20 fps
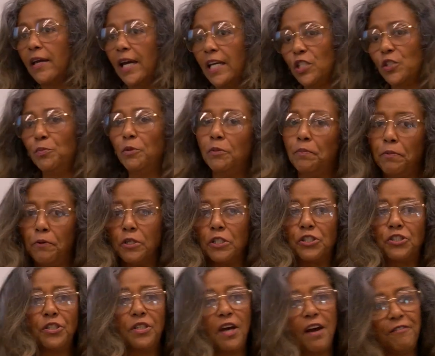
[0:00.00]
engagement
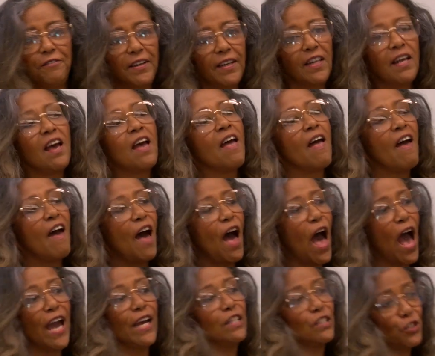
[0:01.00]
portion of it.
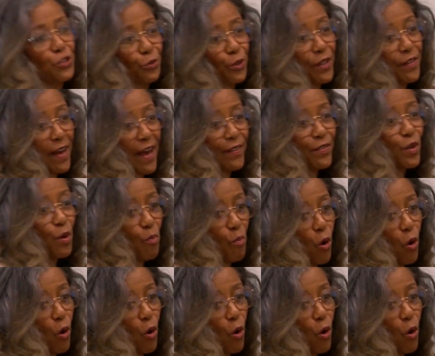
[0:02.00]
I enjoyed that the